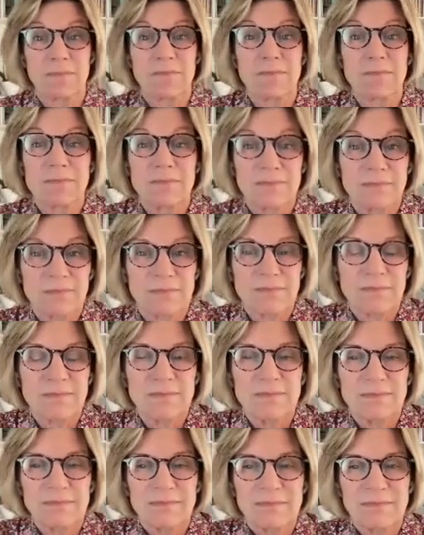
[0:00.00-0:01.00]

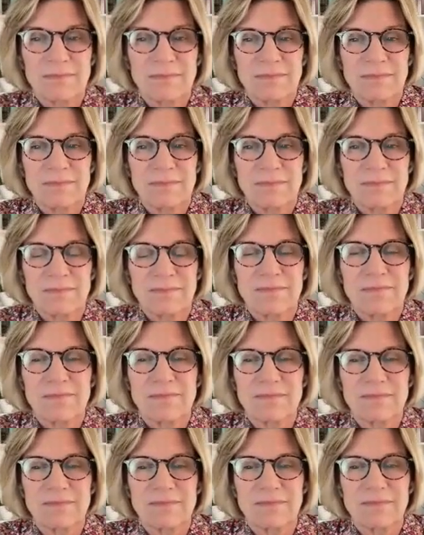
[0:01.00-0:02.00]

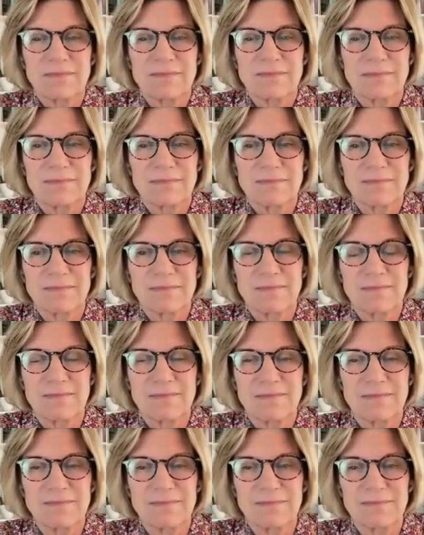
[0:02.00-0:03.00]

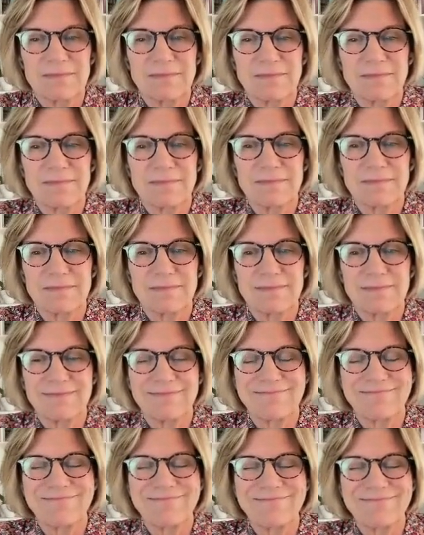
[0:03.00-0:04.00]

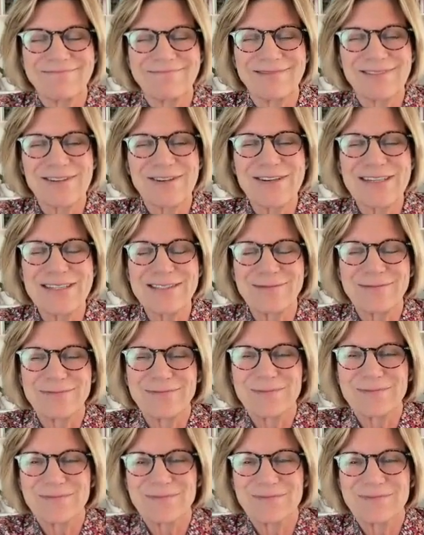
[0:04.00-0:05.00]

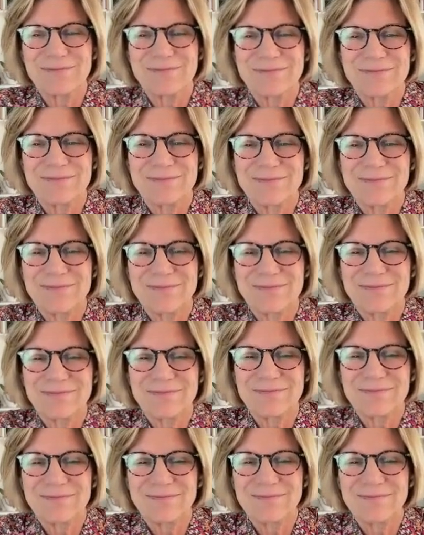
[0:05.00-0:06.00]

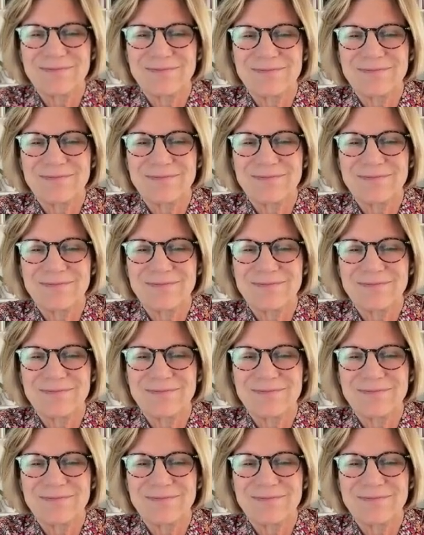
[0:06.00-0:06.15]
(silent)